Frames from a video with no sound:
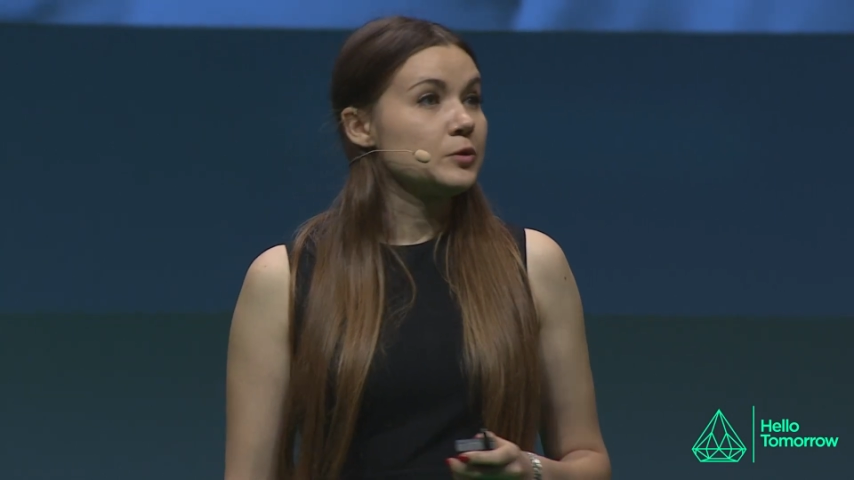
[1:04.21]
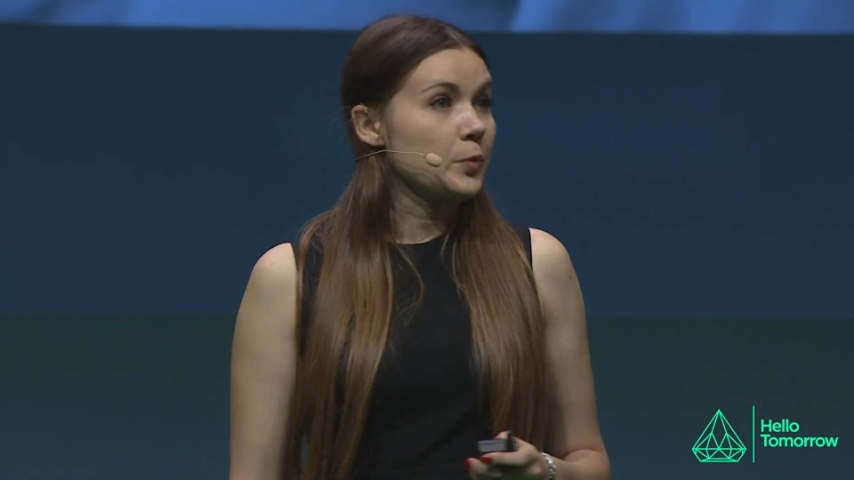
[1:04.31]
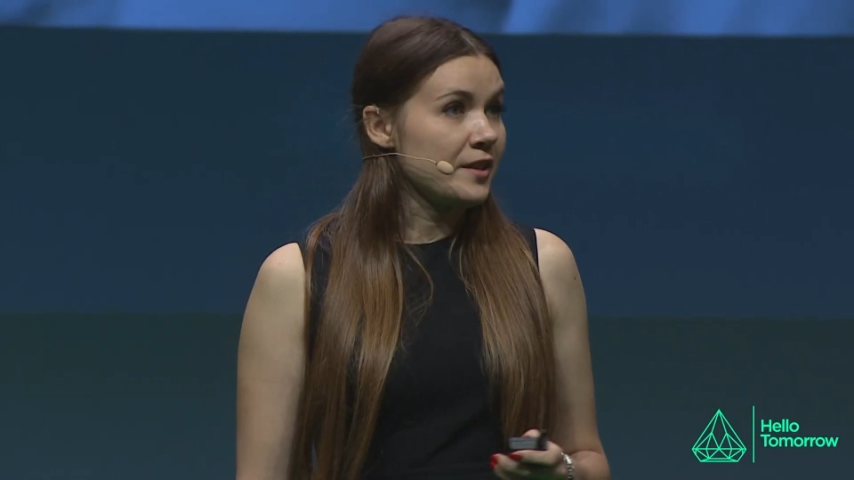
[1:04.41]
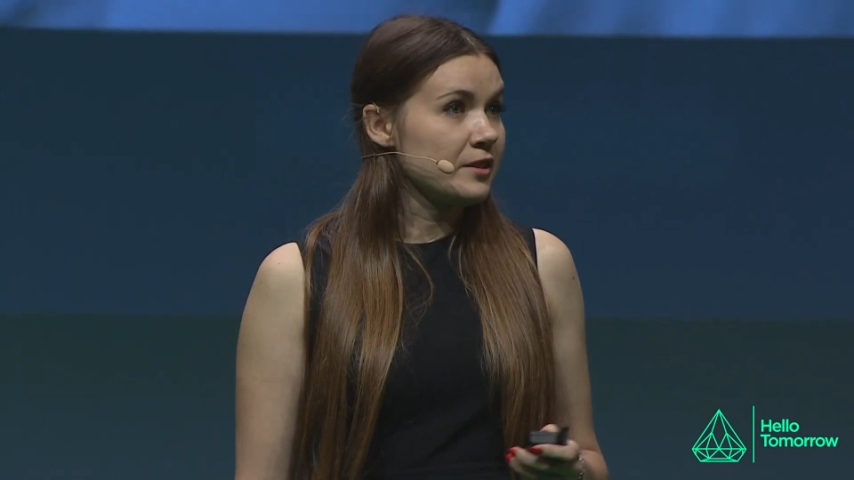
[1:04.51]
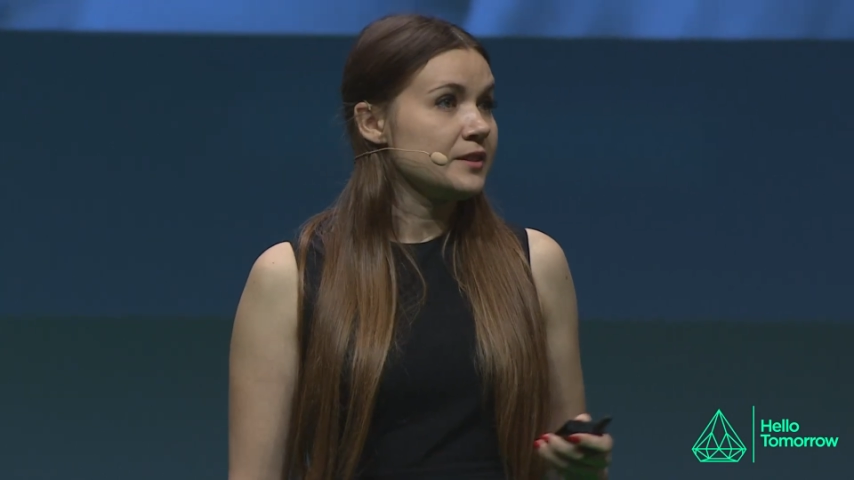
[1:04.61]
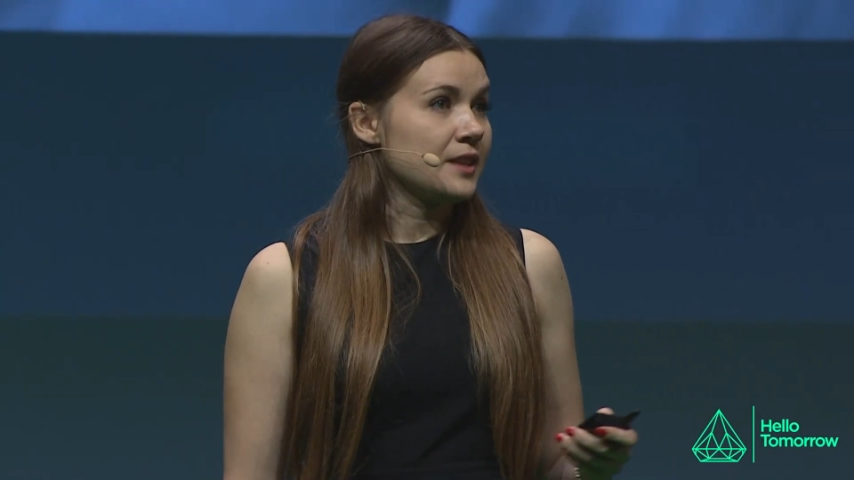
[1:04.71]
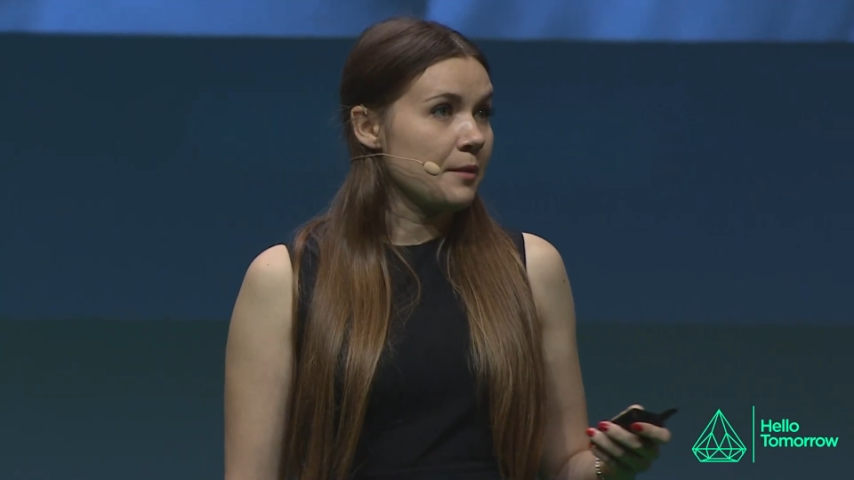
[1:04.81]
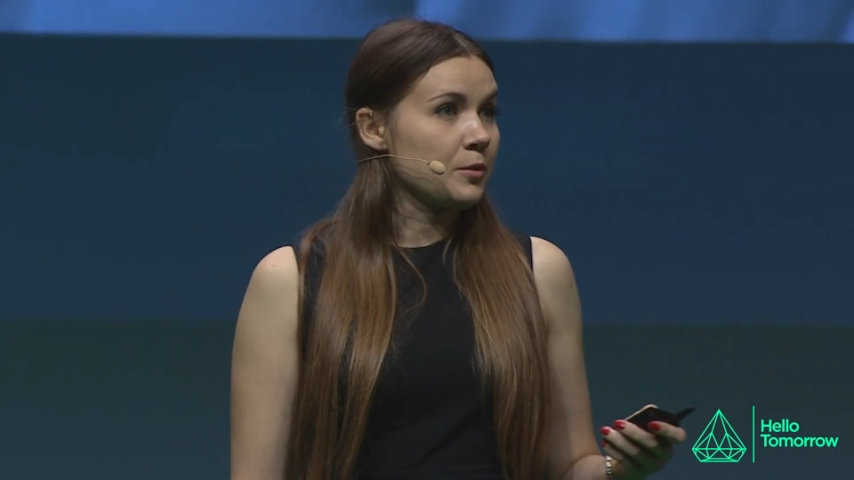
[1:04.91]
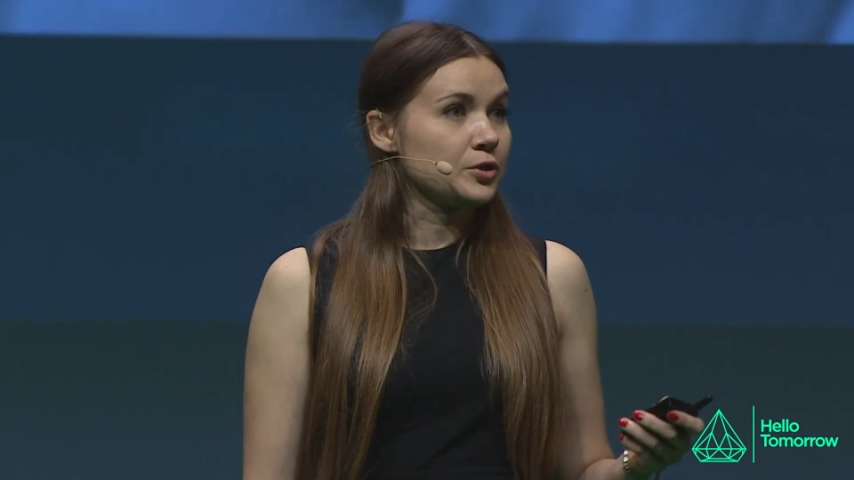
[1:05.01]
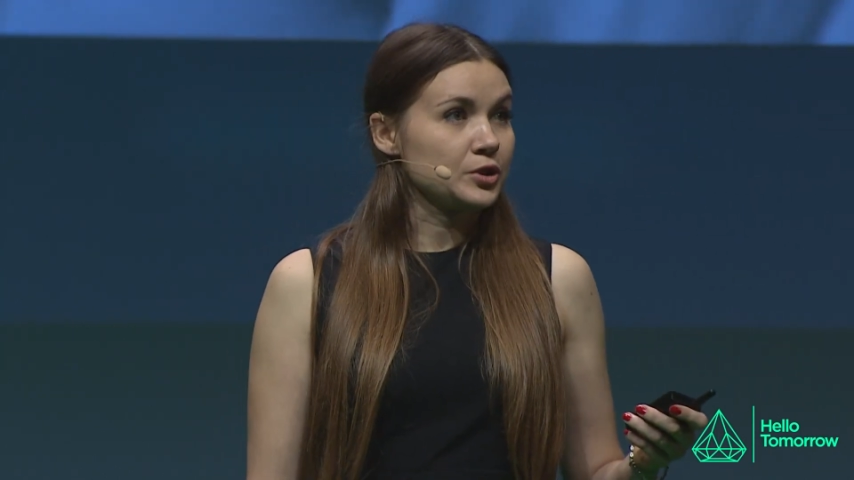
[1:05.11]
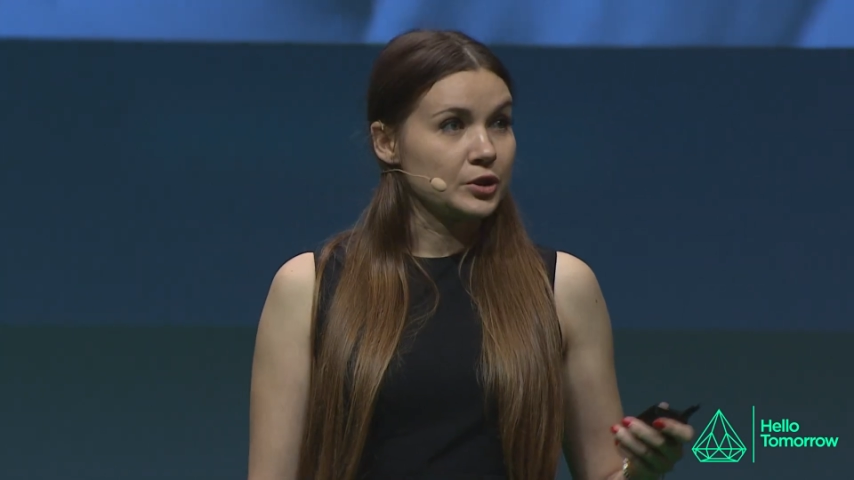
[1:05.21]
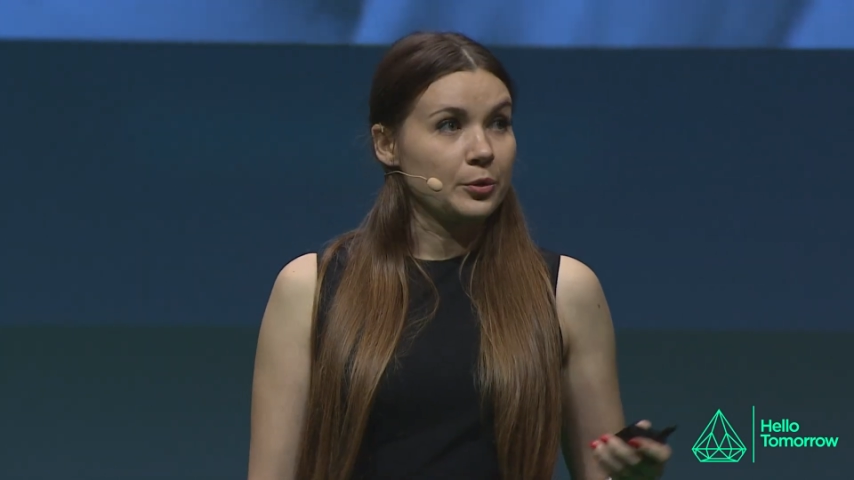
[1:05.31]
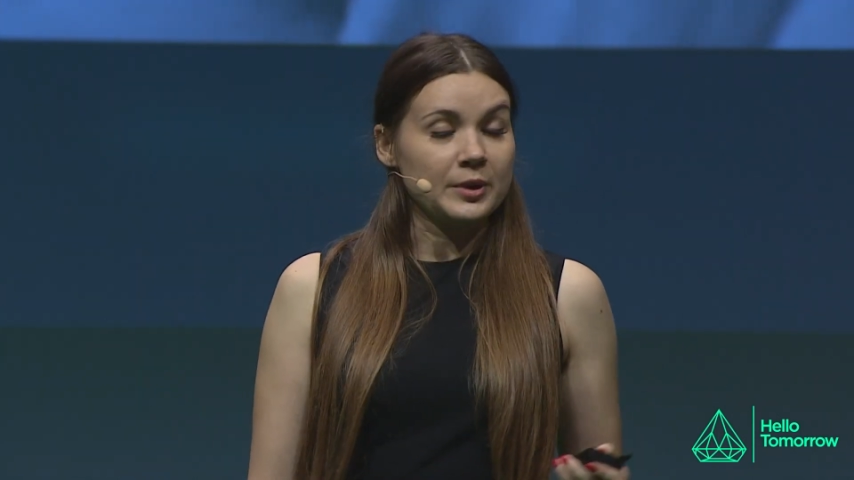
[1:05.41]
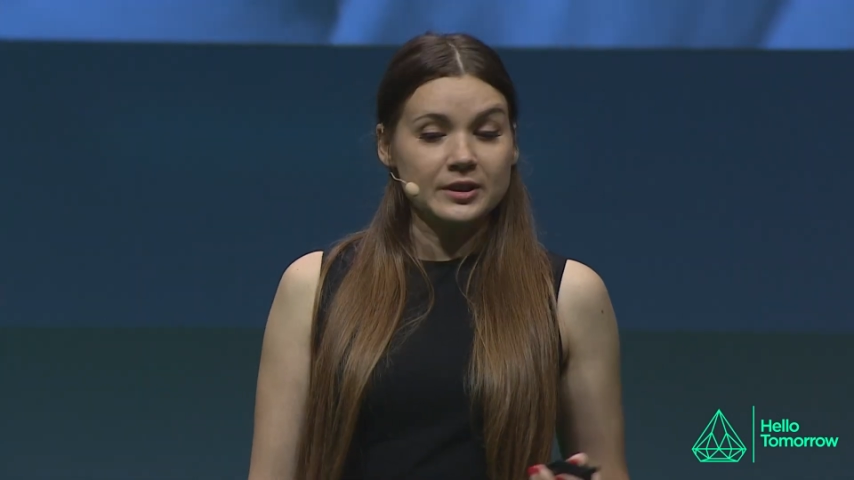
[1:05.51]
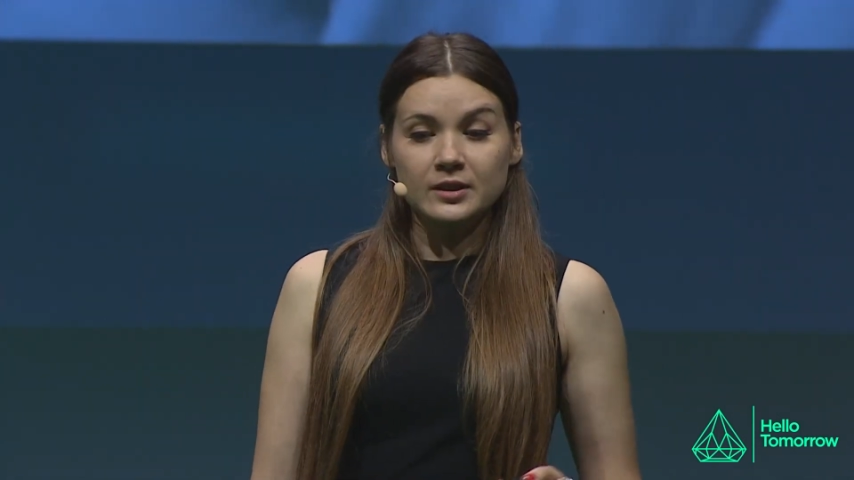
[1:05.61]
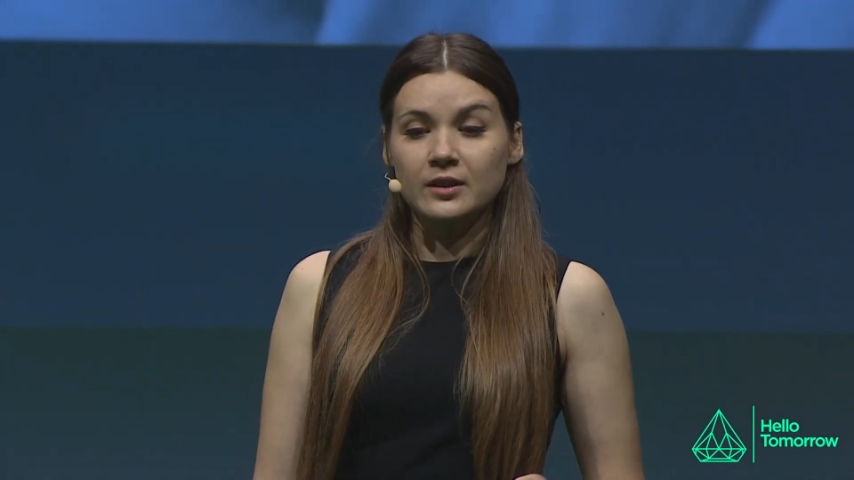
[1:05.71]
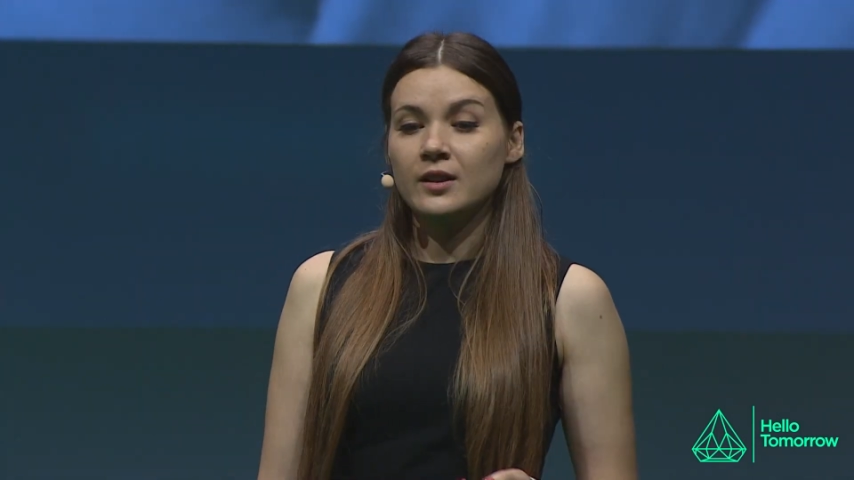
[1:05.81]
very time-consuming.